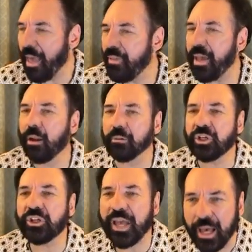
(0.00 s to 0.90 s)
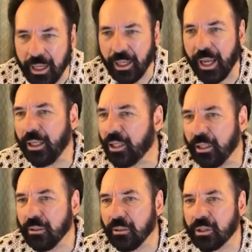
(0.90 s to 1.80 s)
and then on
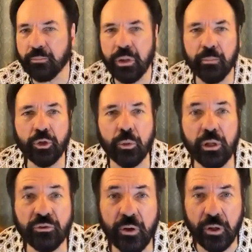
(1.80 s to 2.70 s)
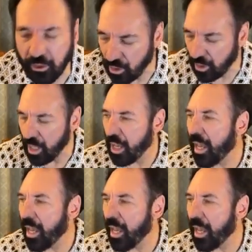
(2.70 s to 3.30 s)
Saturday, September 23rd,